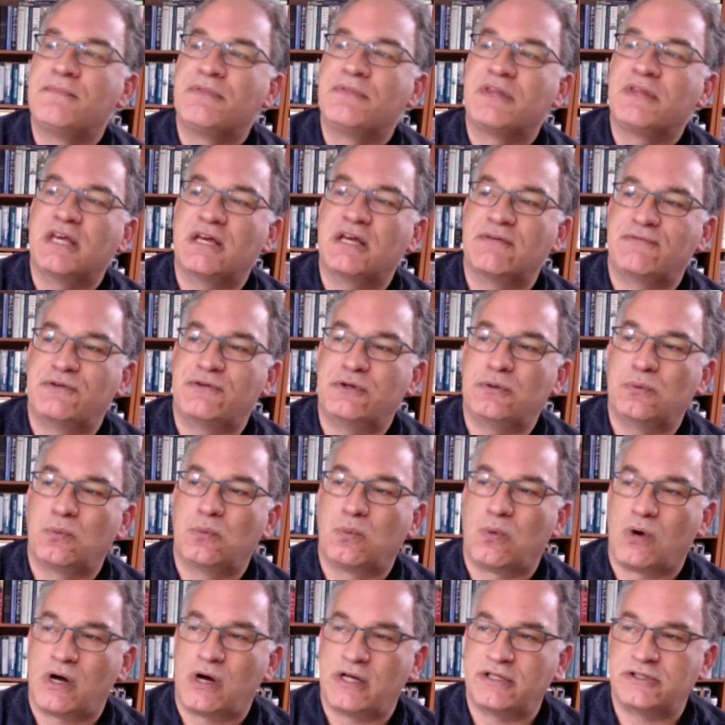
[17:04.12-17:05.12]
if you
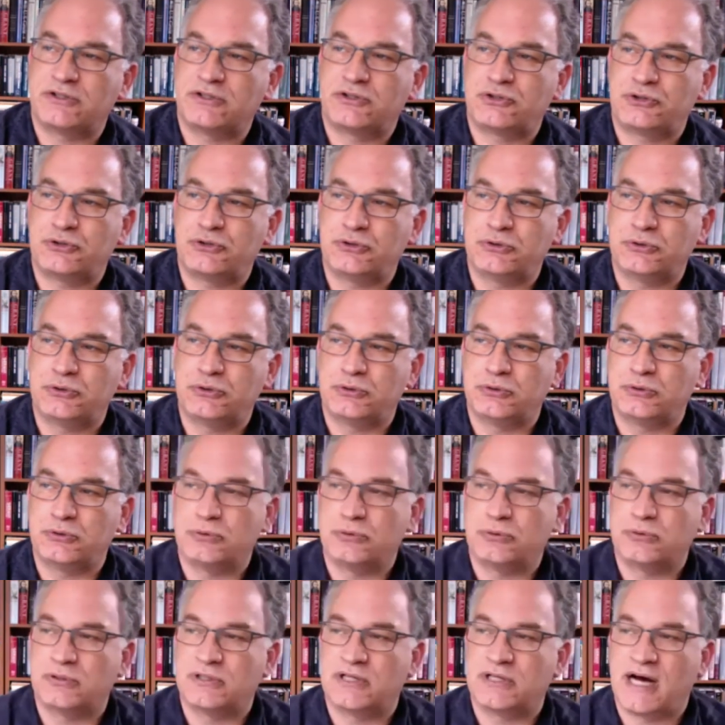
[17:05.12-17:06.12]
want
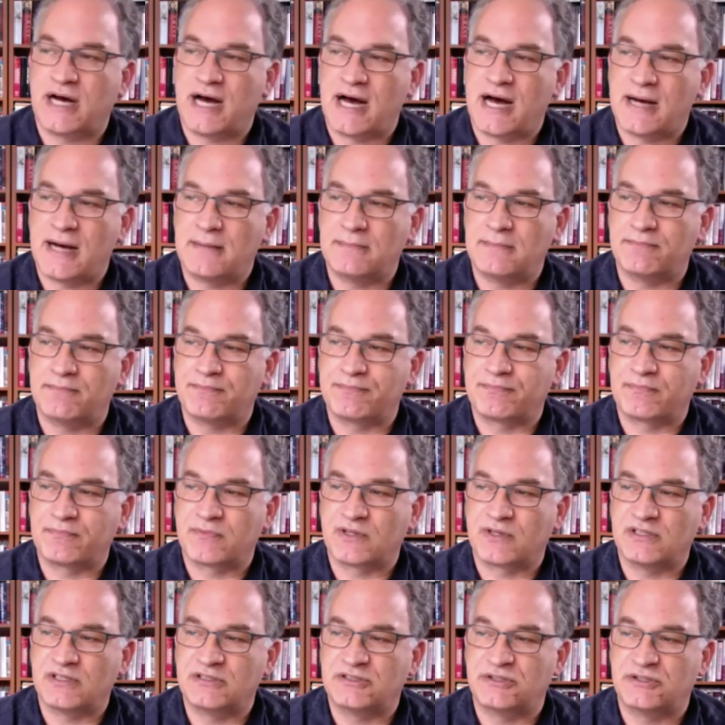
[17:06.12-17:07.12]
to um,
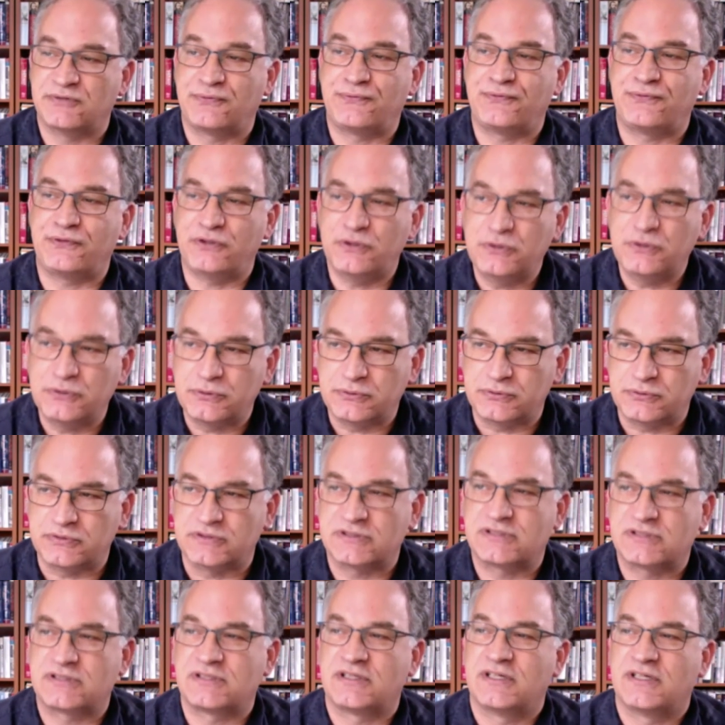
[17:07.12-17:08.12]

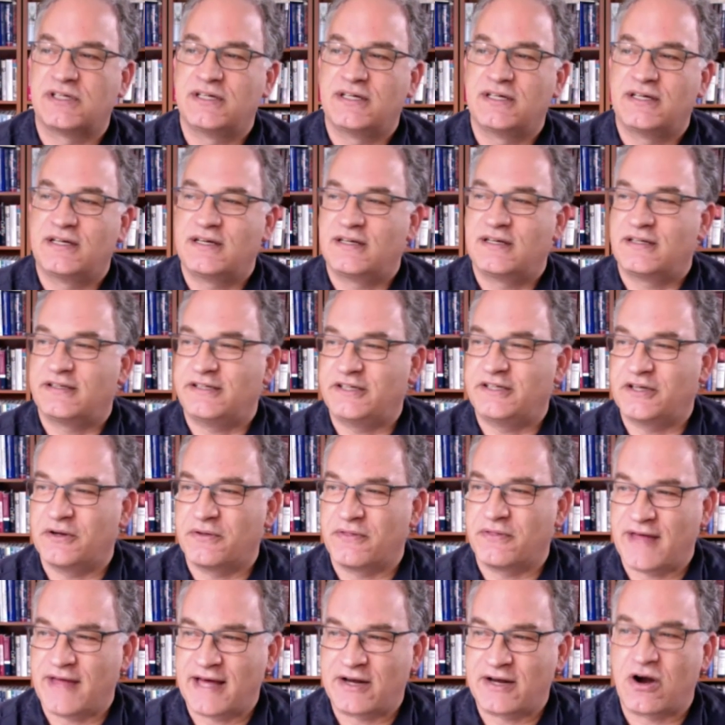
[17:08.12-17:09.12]
diffuse, you know,
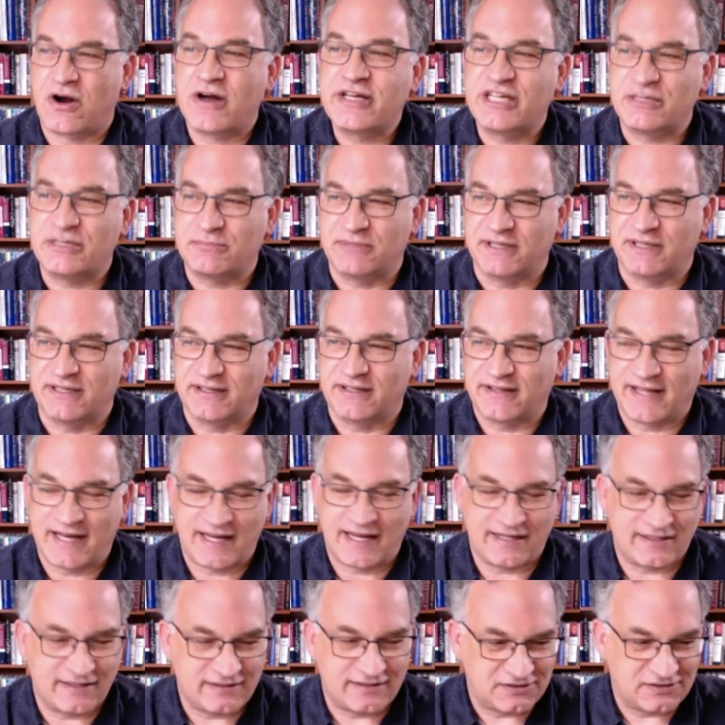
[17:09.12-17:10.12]
that argument,
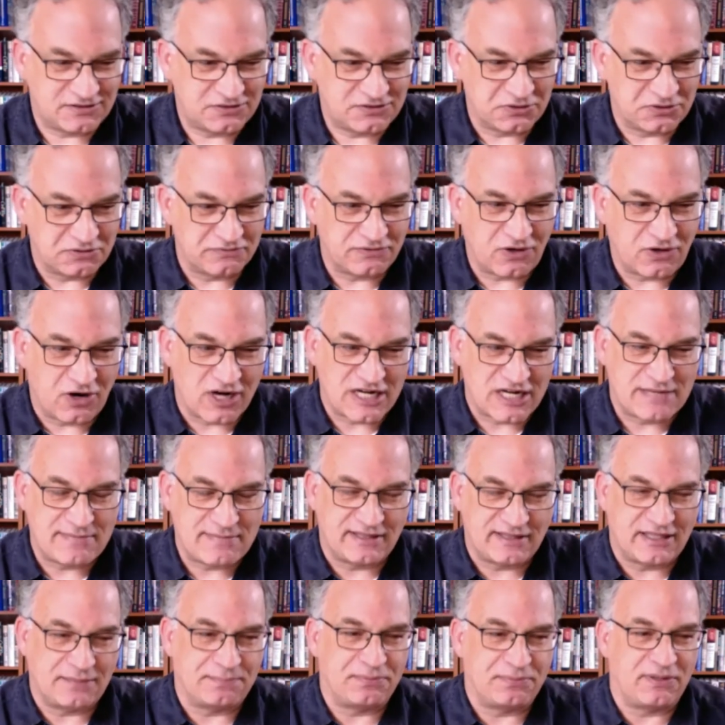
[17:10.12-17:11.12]
that sort of
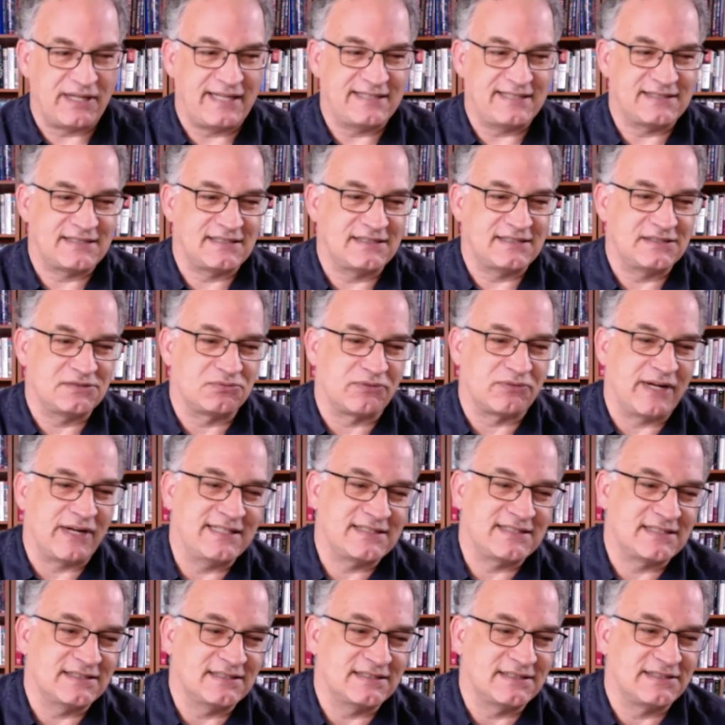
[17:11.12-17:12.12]
argument that places
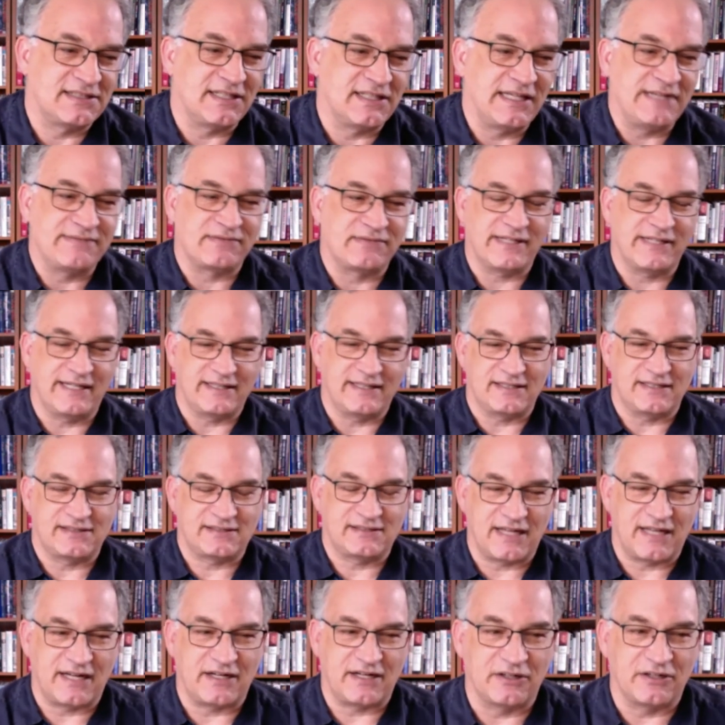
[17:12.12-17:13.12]
race and slavery at the
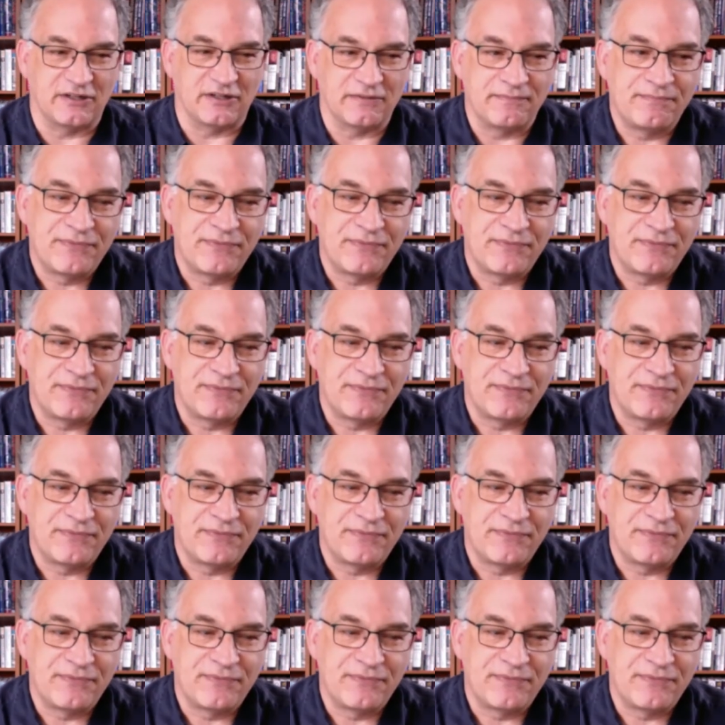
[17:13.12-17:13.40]
center